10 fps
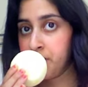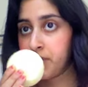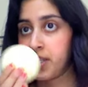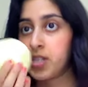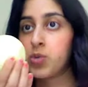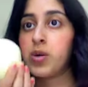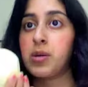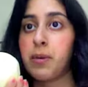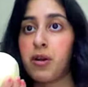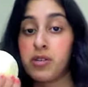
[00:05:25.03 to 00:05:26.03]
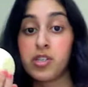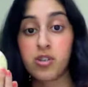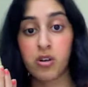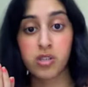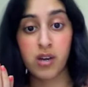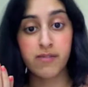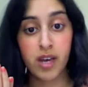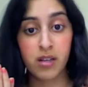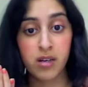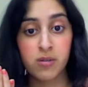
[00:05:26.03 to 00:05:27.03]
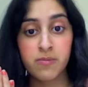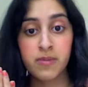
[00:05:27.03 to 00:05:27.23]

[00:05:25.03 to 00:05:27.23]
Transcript: This one apparently starts off yellow,